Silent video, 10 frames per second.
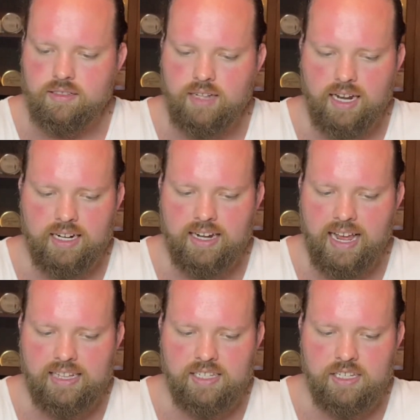not a
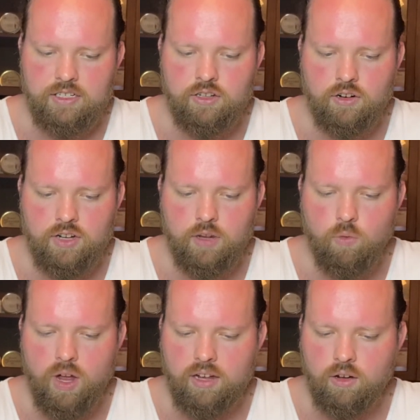nasty, dirty,
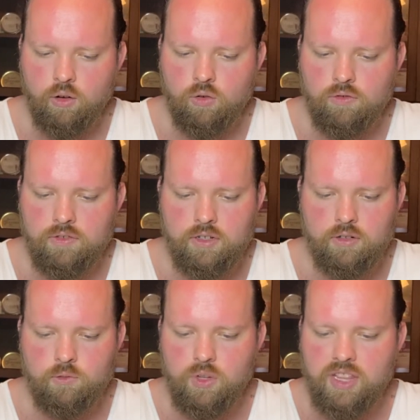wet hole
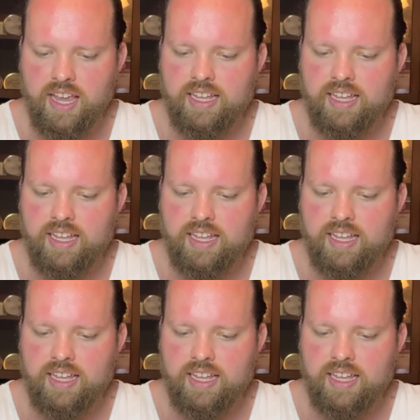filled with the